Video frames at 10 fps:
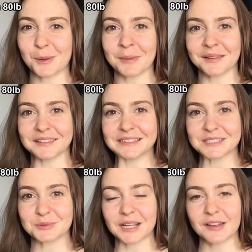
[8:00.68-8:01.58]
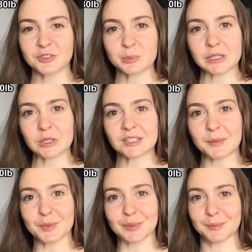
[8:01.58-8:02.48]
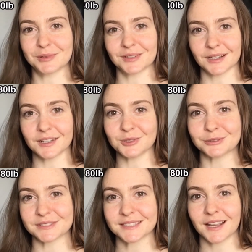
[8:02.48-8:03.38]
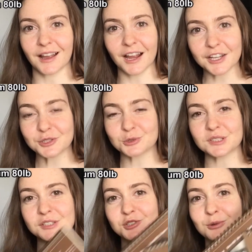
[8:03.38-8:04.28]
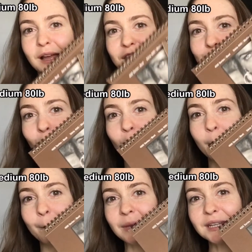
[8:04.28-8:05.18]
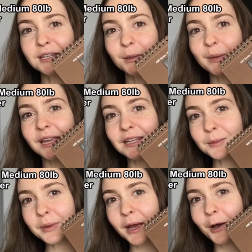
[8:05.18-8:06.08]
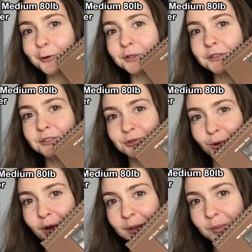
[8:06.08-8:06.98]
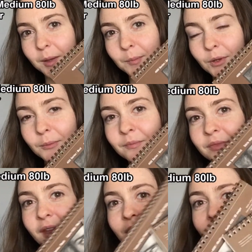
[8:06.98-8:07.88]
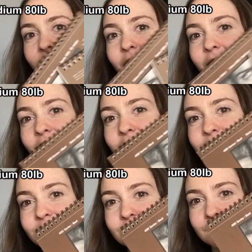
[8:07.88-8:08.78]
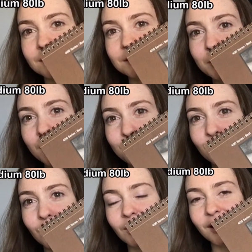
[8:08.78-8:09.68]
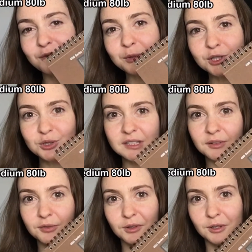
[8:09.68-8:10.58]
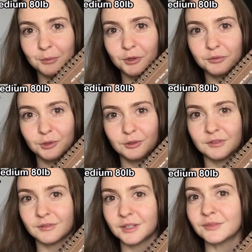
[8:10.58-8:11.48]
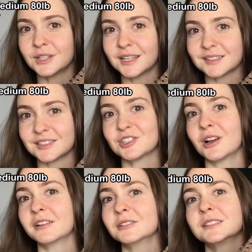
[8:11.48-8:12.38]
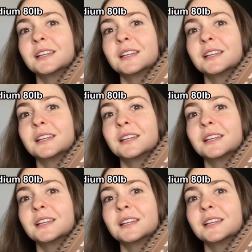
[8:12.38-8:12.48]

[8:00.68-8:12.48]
on my list would have to be the type of paper that I use. I use Strathmore medium 80-pound drawing paper. And this paper I've been using for a number of years, even as a child.